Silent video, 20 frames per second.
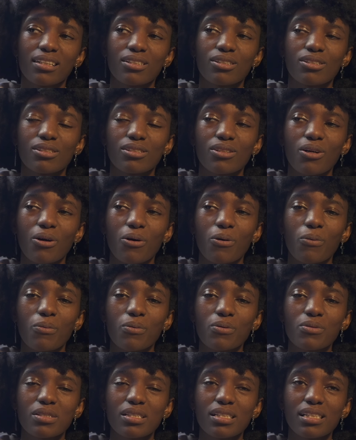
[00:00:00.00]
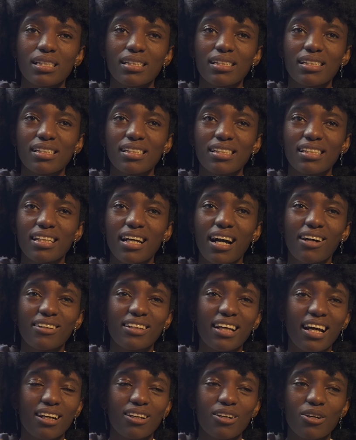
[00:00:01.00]
so we'll see how
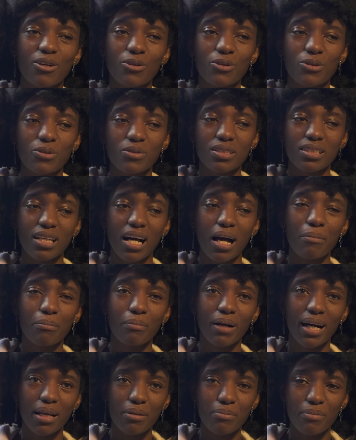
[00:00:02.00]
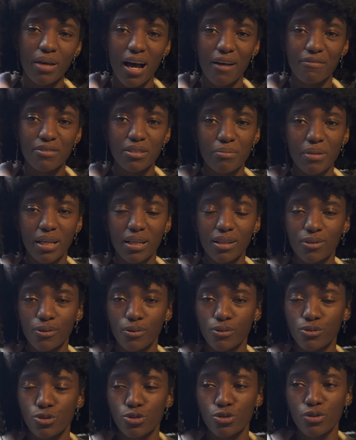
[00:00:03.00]
that goes i might have to make a
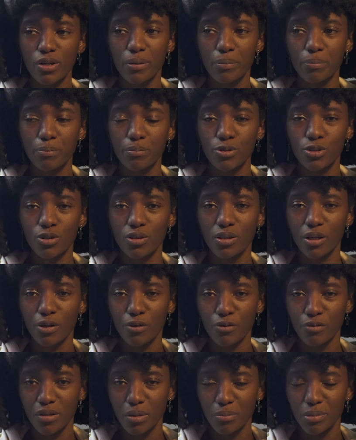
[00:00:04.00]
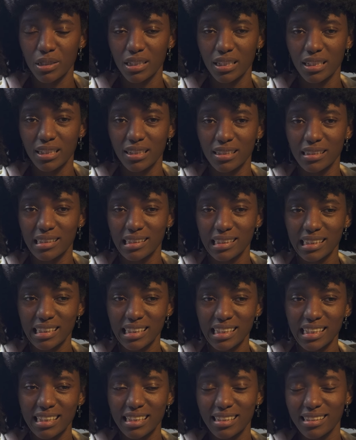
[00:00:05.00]
little trip to the caribbean
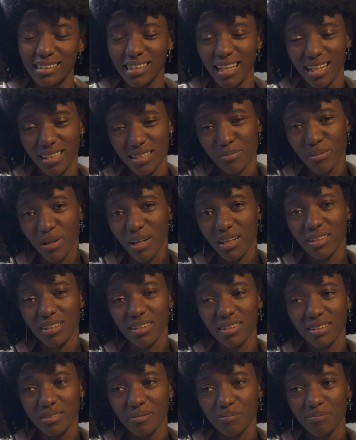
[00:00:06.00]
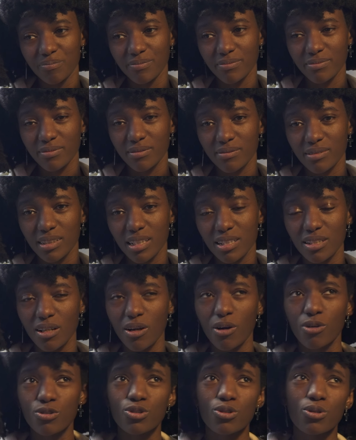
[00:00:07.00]
next month because i
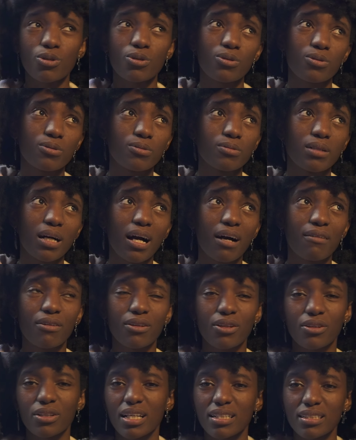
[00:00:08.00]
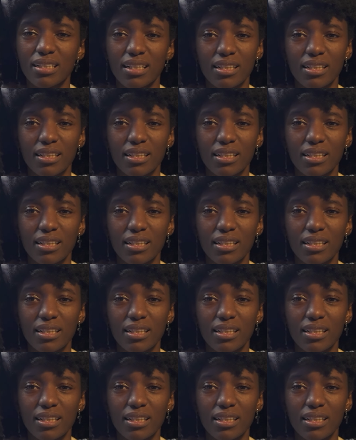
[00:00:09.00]
also have other things